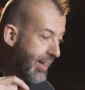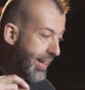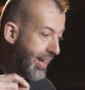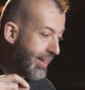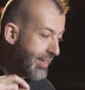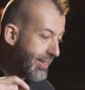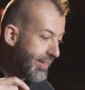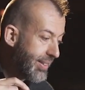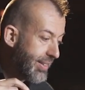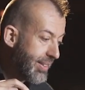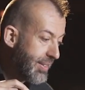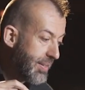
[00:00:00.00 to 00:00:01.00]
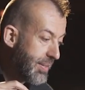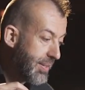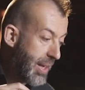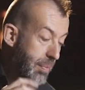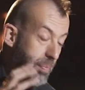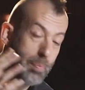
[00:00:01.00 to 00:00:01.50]
And
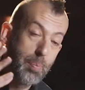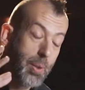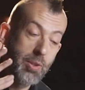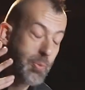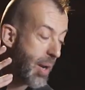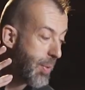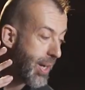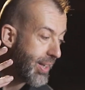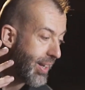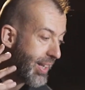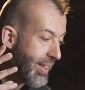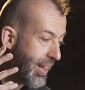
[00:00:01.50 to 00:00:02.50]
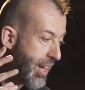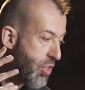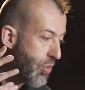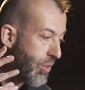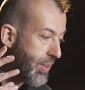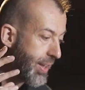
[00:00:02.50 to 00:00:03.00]
that blows my mind. I
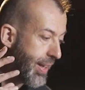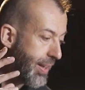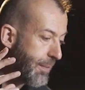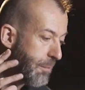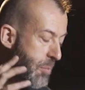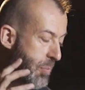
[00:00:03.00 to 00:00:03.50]
thought that